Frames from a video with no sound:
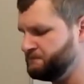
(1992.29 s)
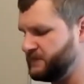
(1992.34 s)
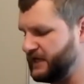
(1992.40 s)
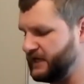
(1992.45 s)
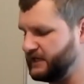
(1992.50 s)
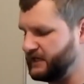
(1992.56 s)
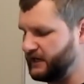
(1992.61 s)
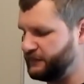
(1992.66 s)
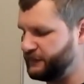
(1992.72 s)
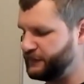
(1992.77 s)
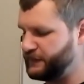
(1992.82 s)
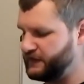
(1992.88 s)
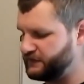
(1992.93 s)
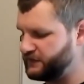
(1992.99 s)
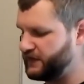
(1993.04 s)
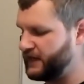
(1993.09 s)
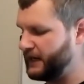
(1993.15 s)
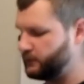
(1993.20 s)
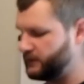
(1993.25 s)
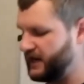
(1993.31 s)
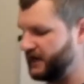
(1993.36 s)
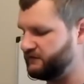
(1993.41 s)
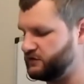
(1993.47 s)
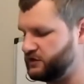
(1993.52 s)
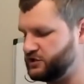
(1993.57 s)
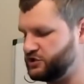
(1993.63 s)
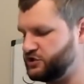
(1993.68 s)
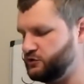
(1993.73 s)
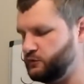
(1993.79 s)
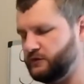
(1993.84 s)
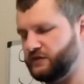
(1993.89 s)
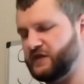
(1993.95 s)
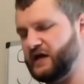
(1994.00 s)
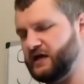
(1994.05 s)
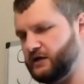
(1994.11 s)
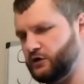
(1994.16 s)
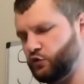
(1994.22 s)
And I think that I would have an issue with
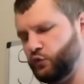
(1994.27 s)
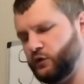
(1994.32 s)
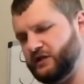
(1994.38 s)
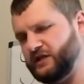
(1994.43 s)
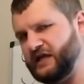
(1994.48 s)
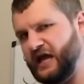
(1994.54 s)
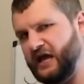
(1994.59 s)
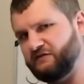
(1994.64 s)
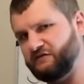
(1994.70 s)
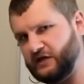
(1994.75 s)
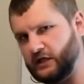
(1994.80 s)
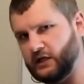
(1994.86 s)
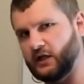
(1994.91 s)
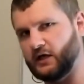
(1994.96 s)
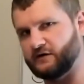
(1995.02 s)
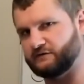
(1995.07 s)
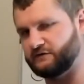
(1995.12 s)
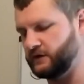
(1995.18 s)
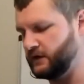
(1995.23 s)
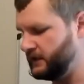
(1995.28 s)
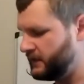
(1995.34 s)
that in a really heavy glove.